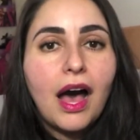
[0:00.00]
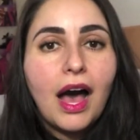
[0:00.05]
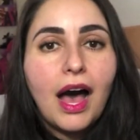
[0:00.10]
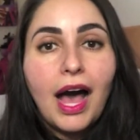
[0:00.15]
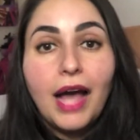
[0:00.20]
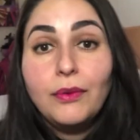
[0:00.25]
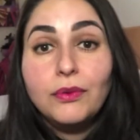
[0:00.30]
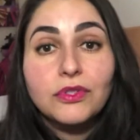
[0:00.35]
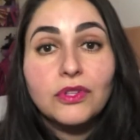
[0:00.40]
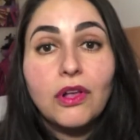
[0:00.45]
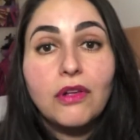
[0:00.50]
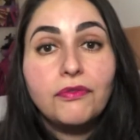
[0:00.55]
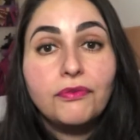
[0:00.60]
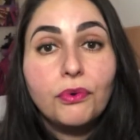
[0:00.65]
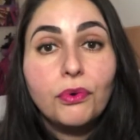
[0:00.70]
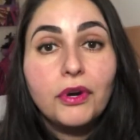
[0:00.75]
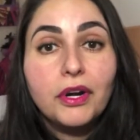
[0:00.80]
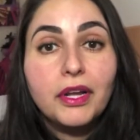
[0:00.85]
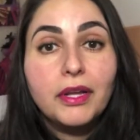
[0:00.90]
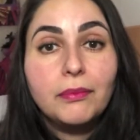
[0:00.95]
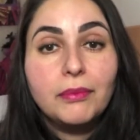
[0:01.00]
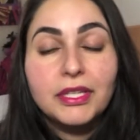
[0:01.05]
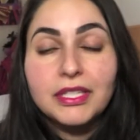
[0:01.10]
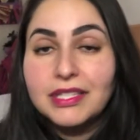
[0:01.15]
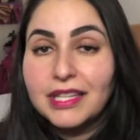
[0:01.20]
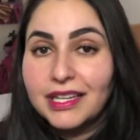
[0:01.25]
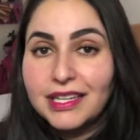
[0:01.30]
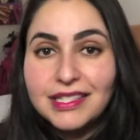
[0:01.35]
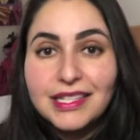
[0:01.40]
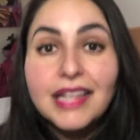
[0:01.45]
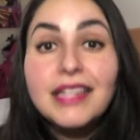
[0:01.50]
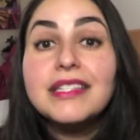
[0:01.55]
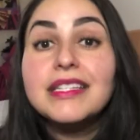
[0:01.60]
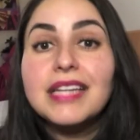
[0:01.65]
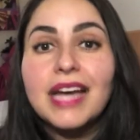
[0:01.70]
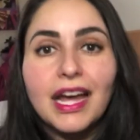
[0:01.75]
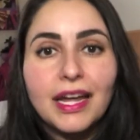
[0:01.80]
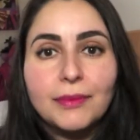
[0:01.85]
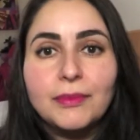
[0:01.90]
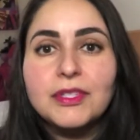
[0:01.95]
I was all for it because like I said,
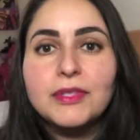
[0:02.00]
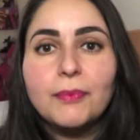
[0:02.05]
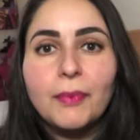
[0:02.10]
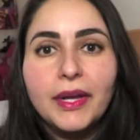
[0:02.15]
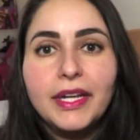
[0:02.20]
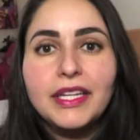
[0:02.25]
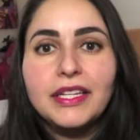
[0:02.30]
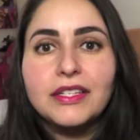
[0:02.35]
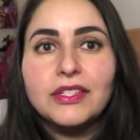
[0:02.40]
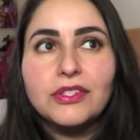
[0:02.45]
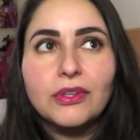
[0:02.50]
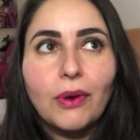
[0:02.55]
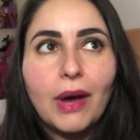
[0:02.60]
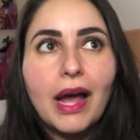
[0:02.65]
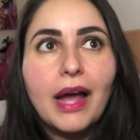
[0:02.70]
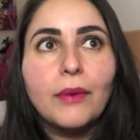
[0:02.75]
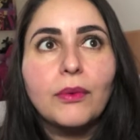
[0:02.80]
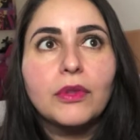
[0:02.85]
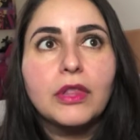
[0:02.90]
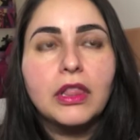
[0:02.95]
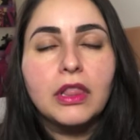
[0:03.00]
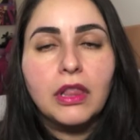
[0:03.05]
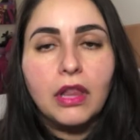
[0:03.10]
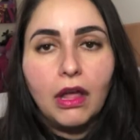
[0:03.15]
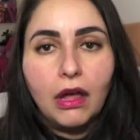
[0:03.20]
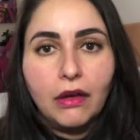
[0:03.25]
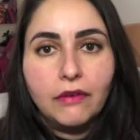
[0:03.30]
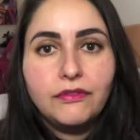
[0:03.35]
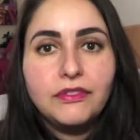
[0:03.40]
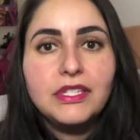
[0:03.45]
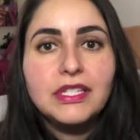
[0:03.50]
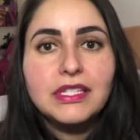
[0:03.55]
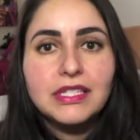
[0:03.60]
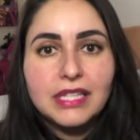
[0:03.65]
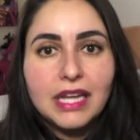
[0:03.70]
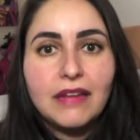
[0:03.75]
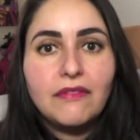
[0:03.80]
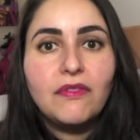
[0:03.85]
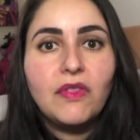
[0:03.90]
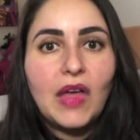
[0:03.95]
time is money. So I would love to
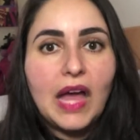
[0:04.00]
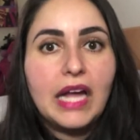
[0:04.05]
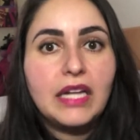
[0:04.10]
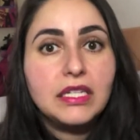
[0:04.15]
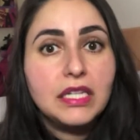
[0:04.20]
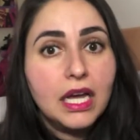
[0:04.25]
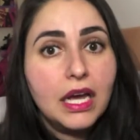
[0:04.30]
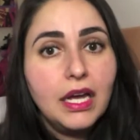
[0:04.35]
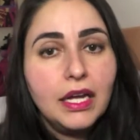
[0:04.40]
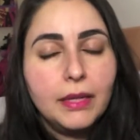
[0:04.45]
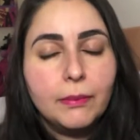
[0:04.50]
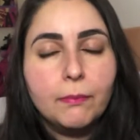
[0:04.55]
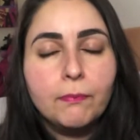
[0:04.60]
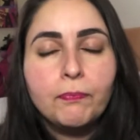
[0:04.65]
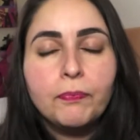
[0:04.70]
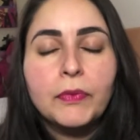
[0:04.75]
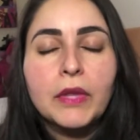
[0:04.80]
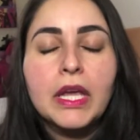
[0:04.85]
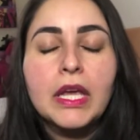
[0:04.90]
save that time.